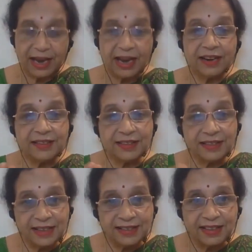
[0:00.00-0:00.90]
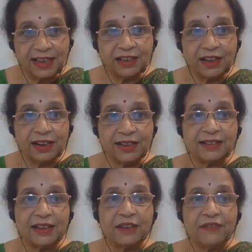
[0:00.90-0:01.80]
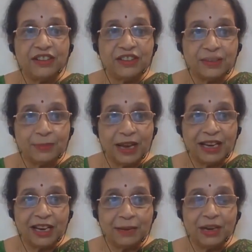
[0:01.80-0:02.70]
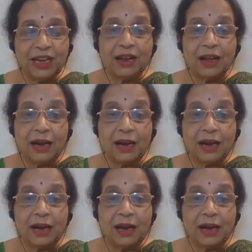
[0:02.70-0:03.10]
it is this ignorance which is making me